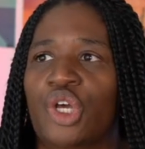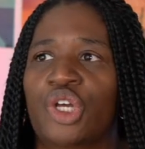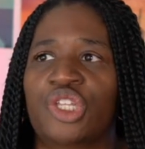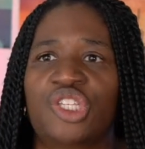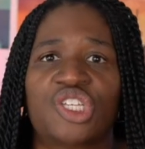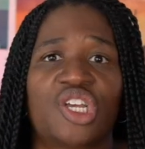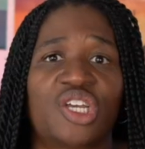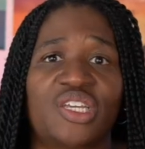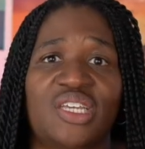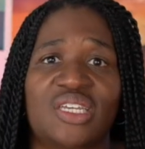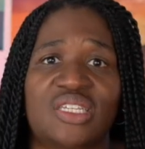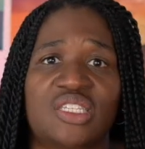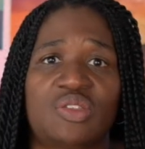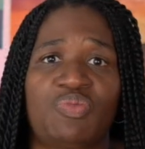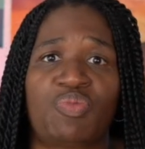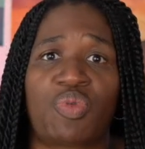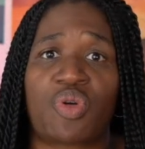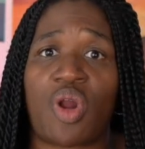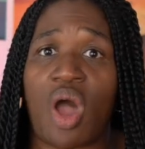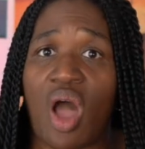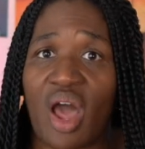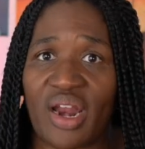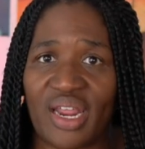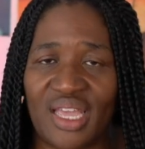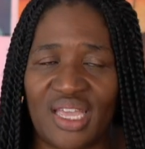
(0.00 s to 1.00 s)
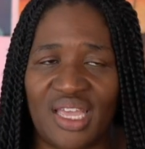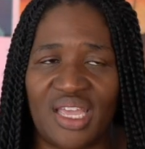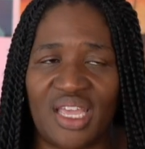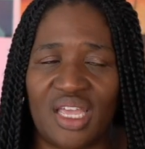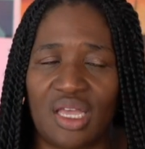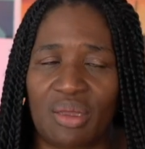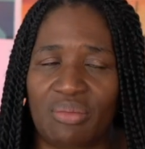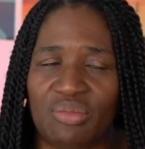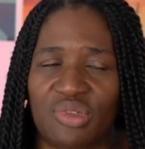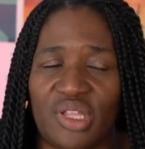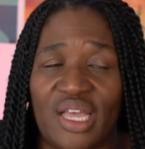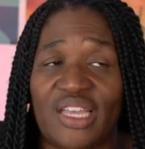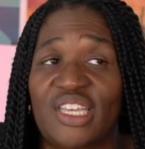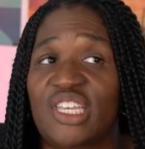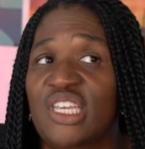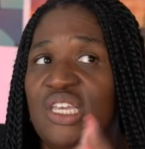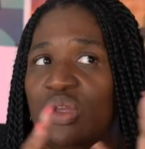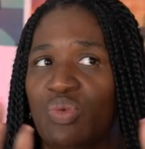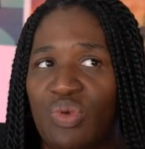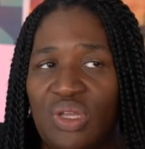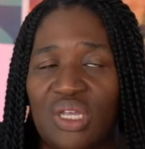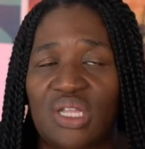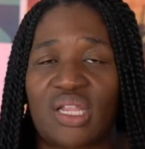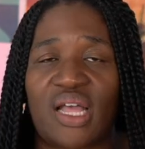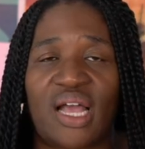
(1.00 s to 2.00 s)
Unyuk is prodding him like
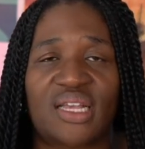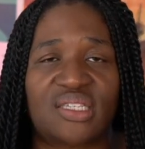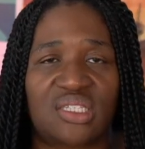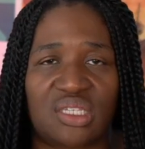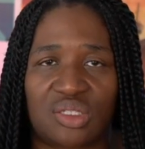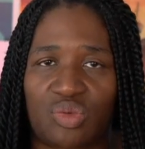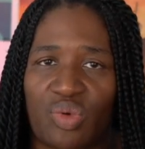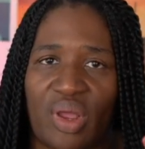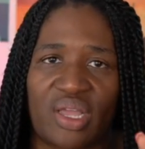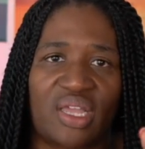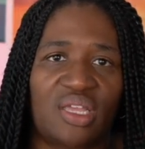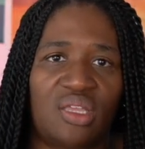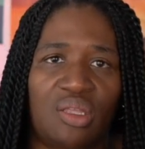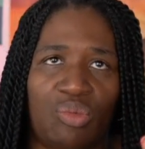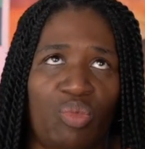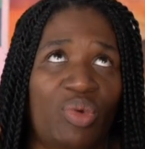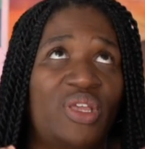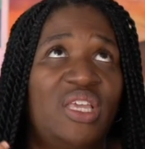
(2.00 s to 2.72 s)
he realizes rec-